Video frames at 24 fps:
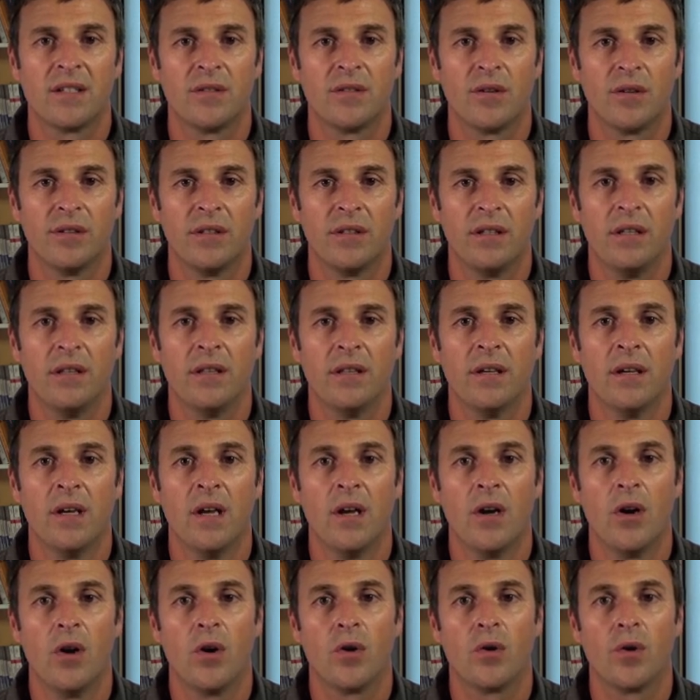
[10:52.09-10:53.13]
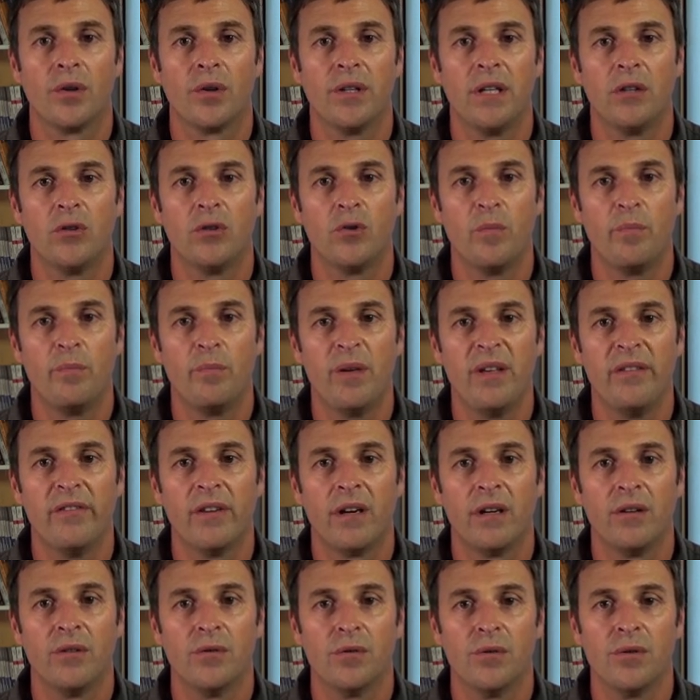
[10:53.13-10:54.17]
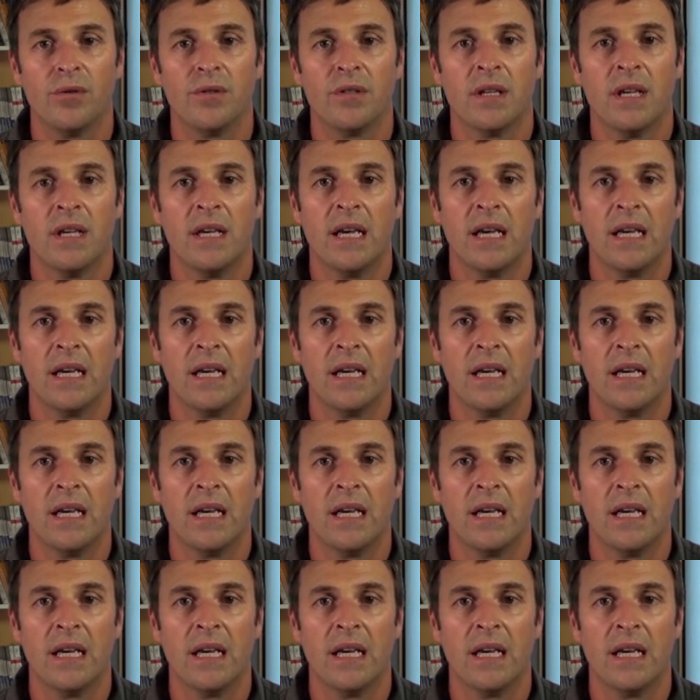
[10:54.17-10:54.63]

sorted according to p-values